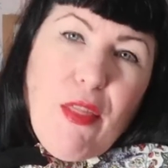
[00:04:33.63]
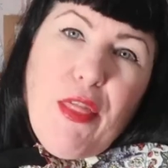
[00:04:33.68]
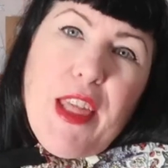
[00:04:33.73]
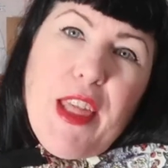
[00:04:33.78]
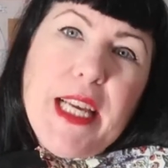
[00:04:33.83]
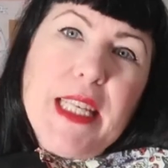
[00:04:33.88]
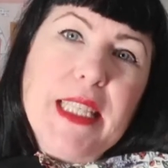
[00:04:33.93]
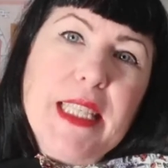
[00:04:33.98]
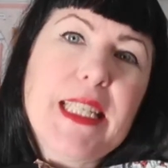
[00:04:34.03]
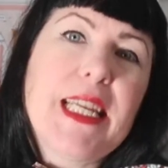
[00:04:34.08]

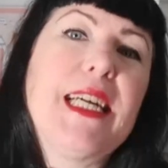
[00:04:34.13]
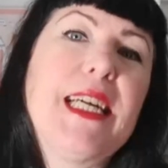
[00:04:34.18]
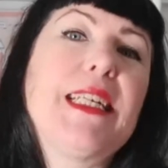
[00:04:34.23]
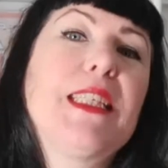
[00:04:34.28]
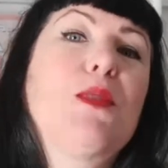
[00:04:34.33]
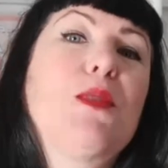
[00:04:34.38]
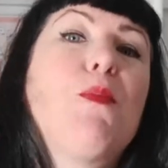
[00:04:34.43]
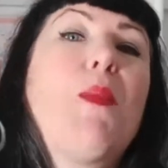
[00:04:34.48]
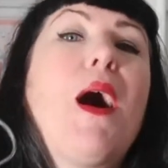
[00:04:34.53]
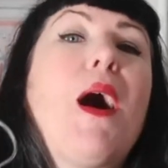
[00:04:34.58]
these
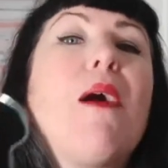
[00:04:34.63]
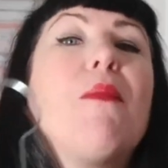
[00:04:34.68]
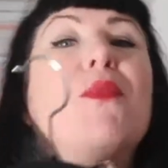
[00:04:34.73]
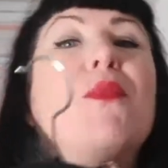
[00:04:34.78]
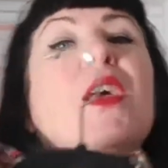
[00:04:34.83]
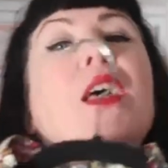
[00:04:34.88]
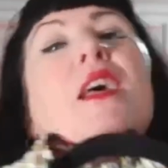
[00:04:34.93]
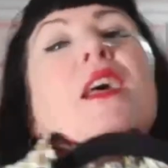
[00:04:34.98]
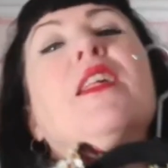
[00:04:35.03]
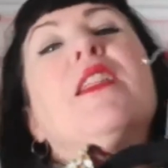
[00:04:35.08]
days, but
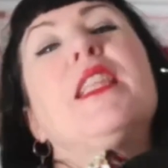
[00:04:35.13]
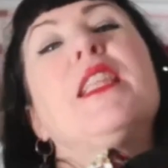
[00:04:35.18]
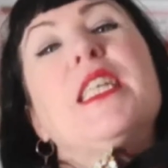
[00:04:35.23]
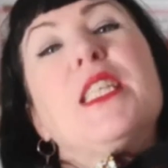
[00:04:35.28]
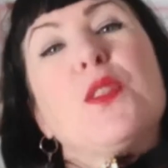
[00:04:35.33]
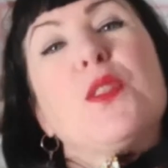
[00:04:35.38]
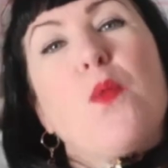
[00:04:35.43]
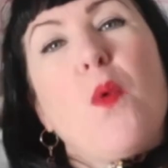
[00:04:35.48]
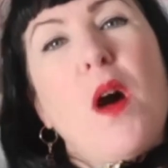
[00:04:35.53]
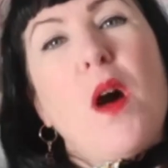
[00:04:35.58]

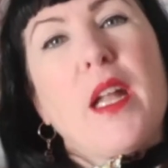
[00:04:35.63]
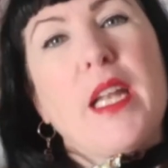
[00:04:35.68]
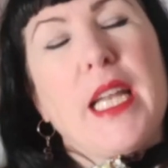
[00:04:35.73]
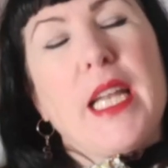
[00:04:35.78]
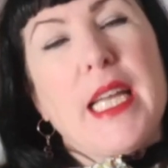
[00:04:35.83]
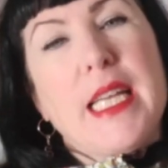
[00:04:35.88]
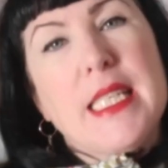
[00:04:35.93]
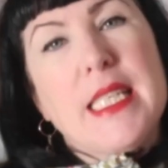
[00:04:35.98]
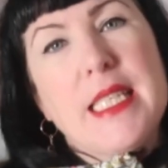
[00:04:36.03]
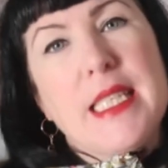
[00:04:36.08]
this one
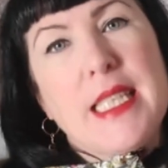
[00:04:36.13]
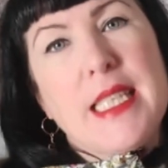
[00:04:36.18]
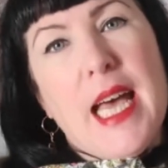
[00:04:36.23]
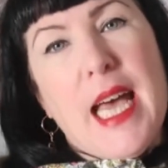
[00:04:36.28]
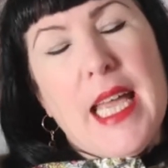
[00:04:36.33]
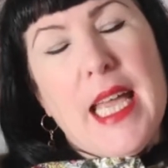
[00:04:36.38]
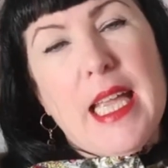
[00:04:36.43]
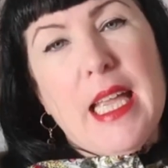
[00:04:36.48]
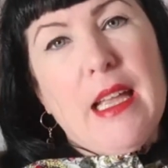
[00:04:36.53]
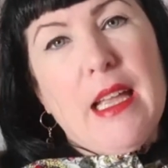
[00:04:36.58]
is
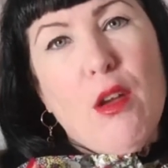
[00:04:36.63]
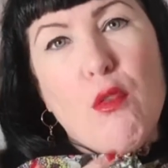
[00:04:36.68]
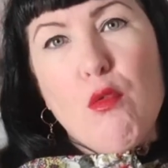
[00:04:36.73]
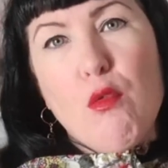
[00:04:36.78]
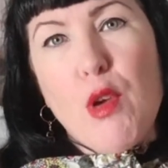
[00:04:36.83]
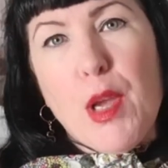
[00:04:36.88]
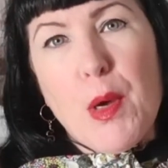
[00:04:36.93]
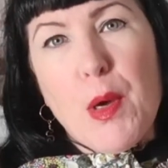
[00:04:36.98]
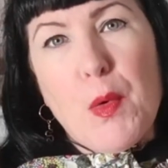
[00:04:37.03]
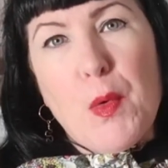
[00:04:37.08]
a
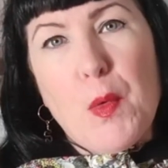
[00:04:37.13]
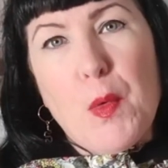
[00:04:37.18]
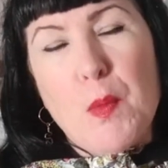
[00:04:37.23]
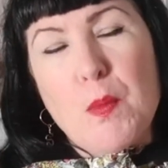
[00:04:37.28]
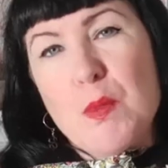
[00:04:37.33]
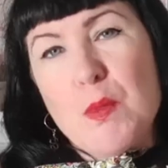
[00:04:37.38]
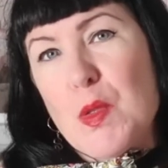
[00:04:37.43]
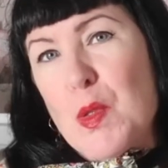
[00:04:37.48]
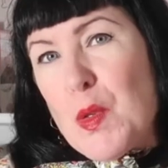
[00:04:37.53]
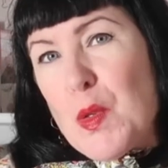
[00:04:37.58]
real
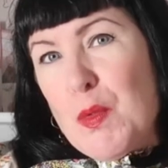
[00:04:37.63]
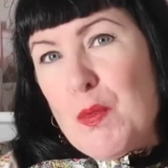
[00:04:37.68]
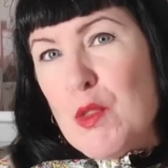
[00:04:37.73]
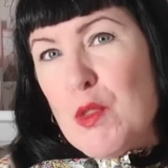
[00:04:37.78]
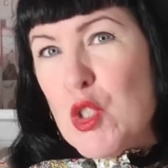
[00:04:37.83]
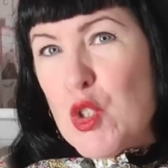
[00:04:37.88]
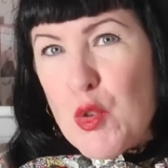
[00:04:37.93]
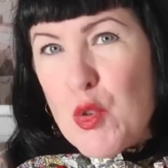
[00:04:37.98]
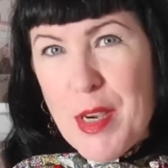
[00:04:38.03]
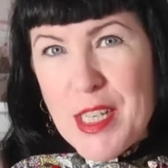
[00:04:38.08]
sort of
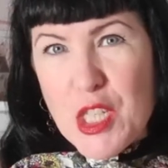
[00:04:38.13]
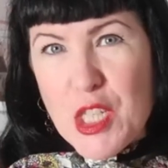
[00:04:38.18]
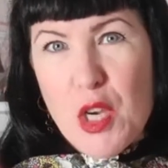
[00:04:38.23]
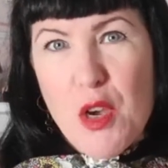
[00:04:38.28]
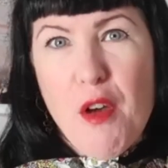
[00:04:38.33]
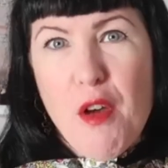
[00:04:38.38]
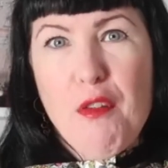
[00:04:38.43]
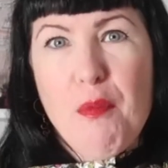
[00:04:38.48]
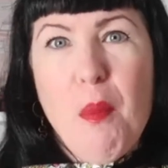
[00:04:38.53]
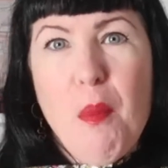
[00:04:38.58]
treasure
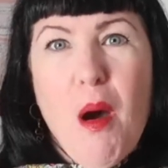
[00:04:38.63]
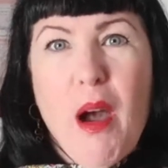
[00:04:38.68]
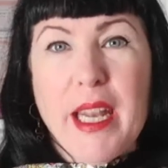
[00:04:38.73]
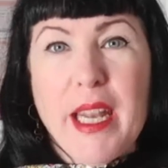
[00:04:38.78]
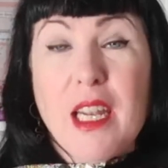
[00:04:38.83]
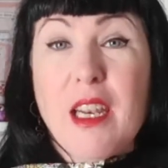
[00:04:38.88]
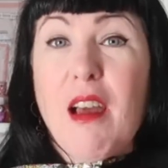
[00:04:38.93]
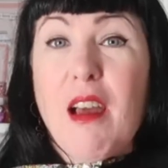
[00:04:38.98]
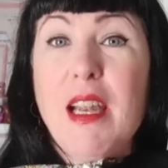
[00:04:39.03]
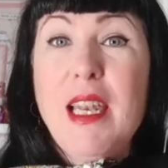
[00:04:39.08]
of
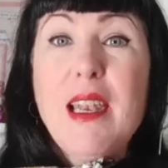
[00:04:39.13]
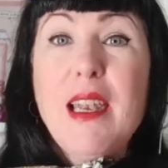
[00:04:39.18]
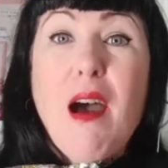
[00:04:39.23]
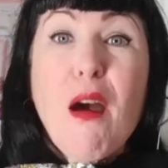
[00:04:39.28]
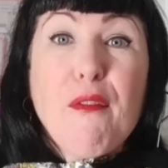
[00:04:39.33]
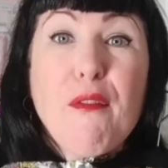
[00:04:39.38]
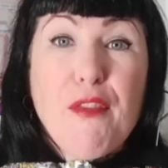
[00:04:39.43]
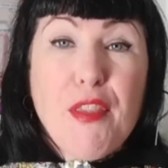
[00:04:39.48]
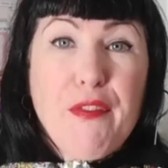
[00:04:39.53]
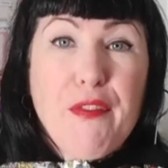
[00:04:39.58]
mine, and I
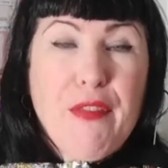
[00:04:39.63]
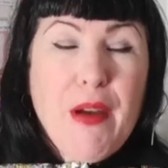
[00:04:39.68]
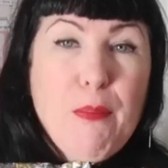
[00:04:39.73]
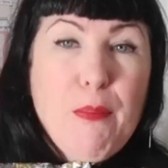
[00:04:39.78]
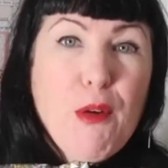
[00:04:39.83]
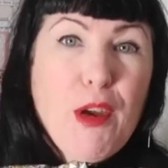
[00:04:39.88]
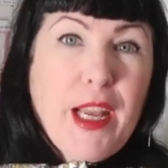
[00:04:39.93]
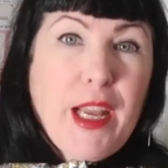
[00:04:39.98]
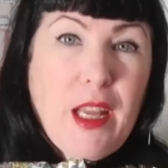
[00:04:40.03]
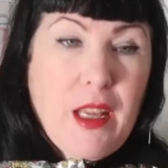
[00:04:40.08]
love the
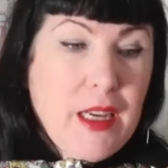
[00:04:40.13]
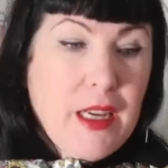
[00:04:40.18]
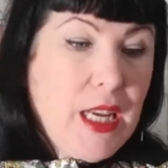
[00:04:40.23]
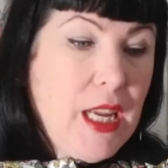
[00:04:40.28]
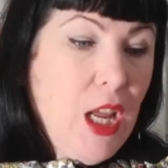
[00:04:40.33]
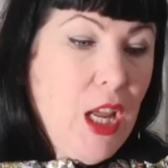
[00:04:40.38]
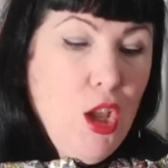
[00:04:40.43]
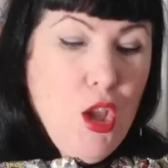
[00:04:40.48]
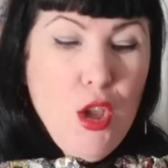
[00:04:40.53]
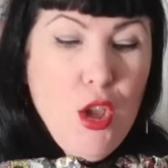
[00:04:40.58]
fabric and
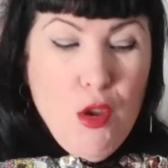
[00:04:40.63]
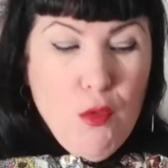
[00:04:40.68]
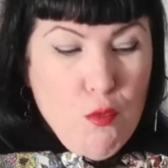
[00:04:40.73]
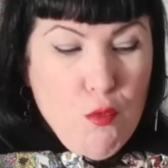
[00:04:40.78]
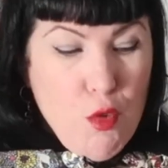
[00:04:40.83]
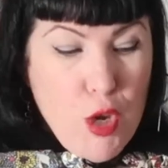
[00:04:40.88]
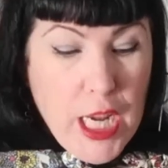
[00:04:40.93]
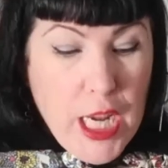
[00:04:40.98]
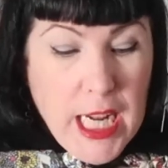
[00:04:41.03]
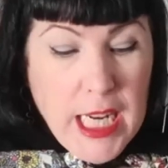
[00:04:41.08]

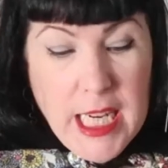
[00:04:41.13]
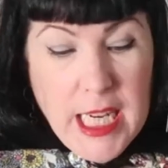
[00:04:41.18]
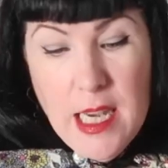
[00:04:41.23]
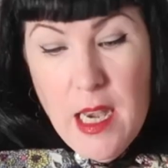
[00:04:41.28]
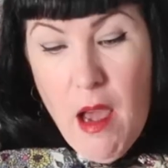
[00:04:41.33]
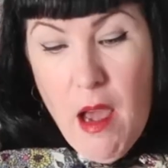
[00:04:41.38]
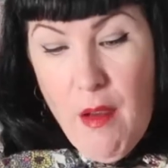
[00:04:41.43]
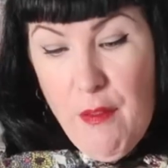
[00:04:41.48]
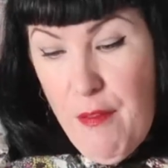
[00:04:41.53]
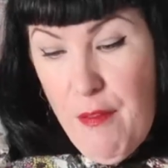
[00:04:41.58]
really
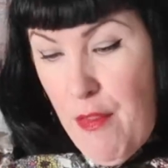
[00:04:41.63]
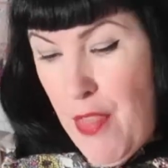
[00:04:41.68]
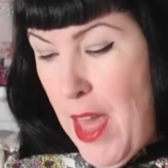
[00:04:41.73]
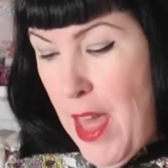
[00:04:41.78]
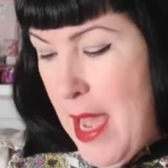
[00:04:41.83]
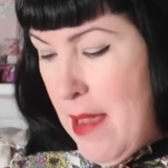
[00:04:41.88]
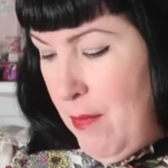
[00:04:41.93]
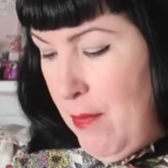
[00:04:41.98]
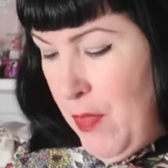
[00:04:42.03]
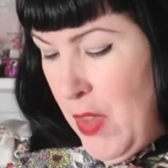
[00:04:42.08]
love
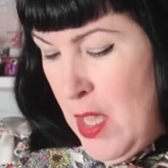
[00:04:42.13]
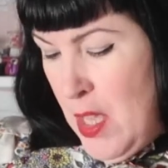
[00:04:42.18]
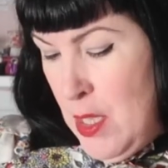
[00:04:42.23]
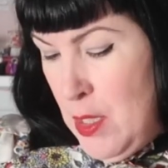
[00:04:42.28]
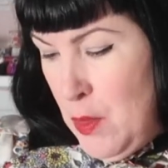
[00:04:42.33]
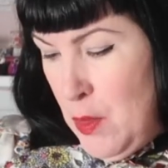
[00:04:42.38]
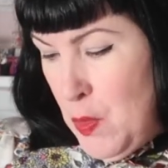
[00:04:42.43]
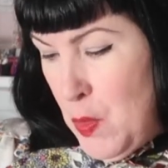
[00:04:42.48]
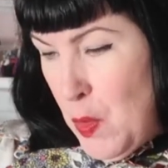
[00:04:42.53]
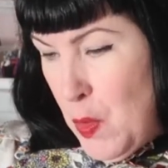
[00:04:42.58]
that
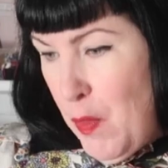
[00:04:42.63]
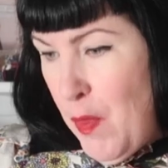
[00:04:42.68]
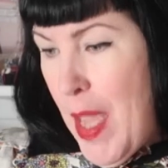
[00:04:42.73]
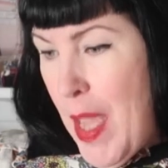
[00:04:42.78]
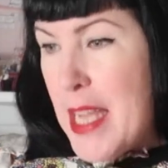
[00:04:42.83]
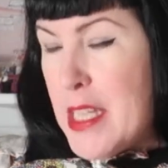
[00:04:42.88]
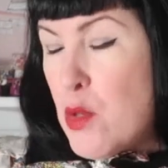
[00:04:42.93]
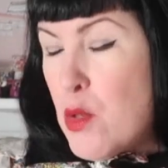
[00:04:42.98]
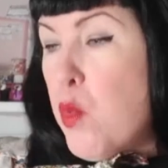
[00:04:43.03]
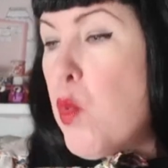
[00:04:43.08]
sort of
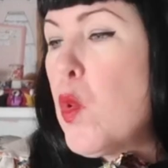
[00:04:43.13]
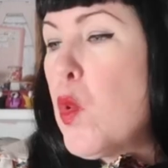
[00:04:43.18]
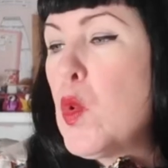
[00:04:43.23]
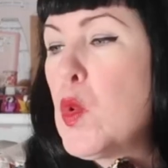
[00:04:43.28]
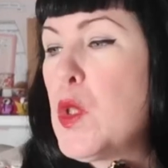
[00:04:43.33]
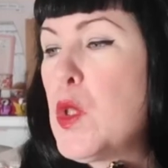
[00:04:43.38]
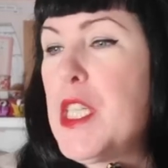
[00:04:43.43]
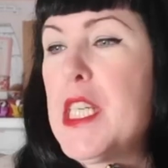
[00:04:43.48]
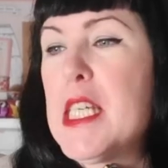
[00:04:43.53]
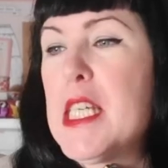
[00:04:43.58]

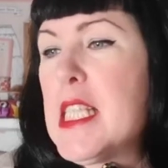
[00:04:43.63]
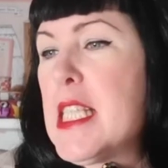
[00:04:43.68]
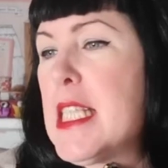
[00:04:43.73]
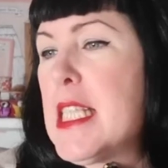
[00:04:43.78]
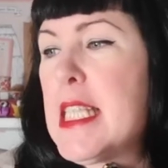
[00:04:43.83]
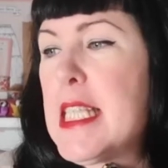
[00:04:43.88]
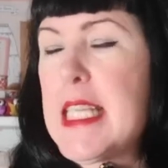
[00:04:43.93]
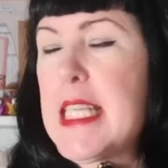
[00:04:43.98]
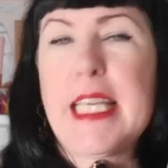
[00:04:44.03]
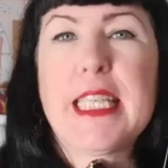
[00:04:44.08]

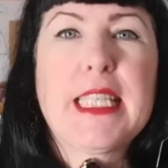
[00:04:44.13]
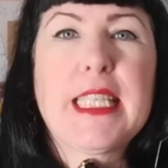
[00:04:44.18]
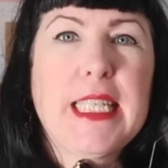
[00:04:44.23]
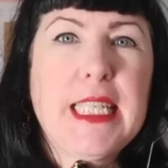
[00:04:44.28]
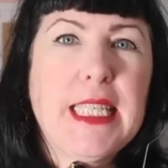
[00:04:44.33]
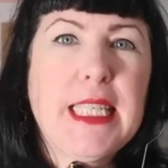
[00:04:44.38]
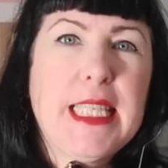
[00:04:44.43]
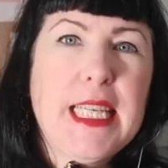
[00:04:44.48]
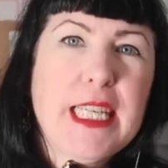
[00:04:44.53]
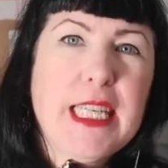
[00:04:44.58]
Edwardian
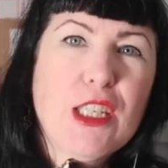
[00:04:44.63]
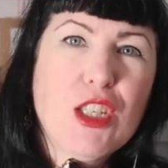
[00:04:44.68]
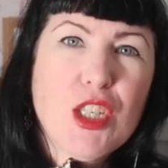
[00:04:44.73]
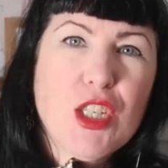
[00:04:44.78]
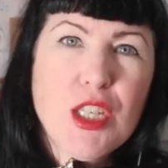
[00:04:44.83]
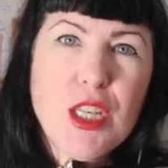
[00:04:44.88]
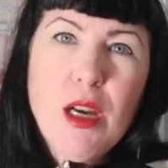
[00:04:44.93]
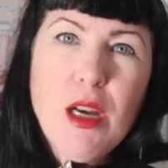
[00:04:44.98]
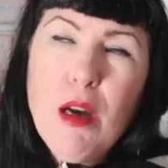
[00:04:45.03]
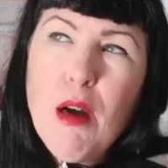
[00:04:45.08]

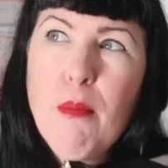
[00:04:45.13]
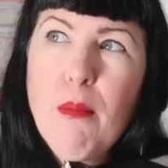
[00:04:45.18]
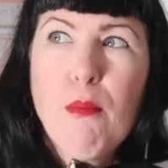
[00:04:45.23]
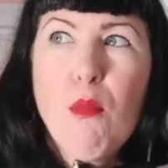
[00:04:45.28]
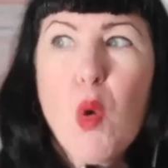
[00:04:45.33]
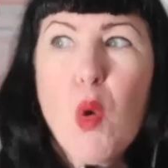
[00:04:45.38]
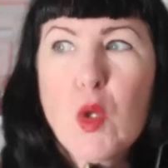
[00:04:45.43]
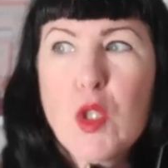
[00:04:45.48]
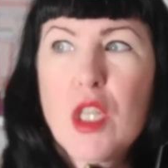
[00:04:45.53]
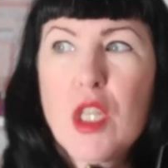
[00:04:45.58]
60s-ish
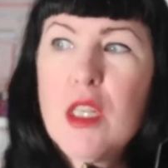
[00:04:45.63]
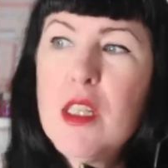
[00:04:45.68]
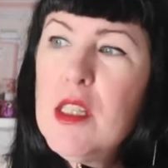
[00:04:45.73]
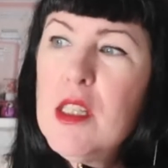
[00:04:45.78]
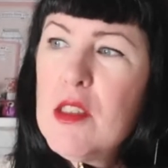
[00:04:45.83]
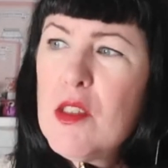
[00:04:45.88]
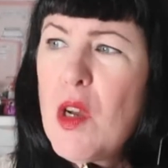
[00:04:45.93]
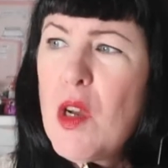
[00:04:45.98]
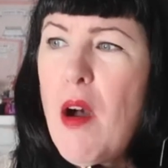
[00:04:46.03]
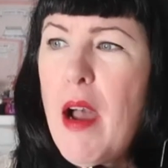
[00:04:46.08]
mod
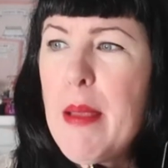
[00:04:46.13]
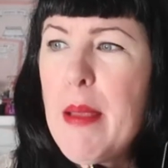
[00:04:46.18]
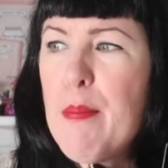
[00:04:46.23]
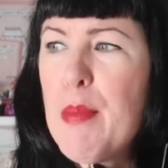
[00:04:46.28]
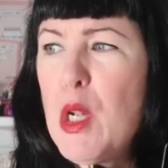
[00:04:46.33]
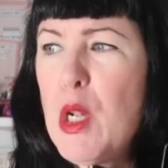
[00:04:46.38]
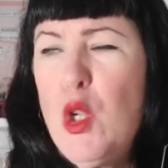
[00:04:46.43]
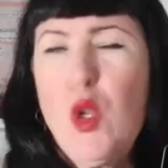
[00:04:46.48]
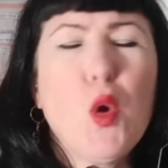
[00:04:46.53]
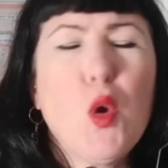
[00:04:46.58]

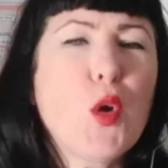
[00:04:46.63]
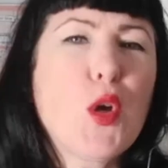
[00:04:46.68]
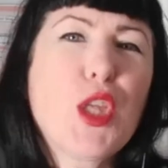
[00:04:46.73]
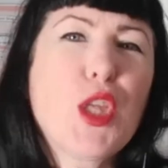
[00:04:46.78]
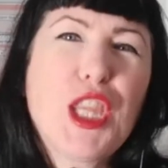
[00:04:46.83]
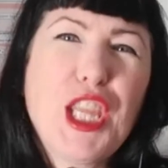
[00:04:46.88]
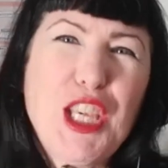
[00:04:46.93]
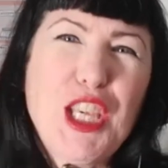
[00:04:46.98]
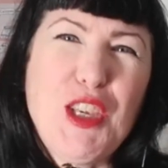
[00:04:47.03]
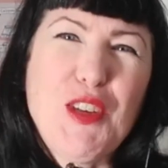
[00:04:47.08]
type
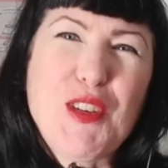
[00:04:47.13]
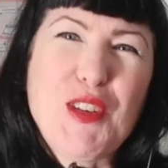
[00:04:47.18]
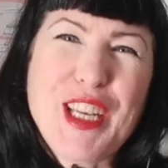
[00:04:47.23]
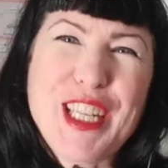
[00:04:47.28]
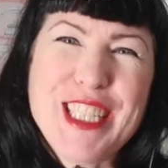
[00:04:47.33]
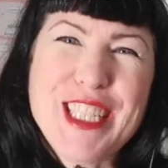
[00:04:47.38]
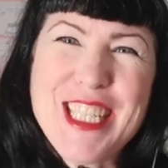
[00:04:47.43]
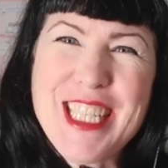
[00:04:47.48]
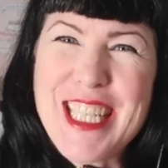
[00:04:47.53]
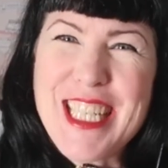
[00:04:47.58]
look that you
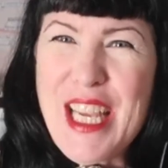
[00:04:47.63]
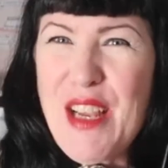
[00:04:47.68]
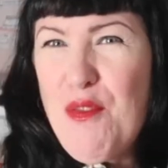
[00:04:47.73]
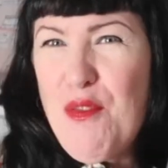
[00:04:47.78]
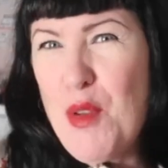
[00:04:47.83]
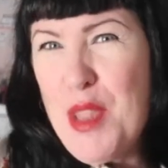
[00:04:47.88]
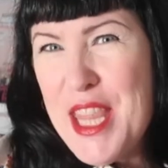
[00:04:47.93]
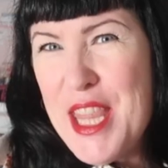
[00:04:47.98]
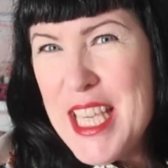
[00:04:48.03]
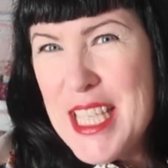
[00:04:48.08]
can
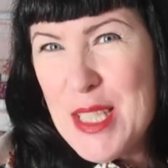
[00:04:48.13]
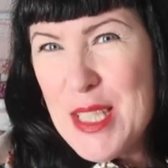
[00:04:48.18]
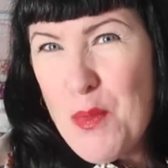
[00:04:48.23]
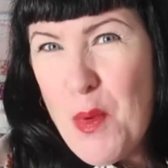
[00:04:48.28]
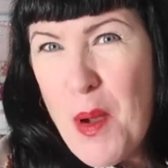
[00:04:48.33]
achieve with this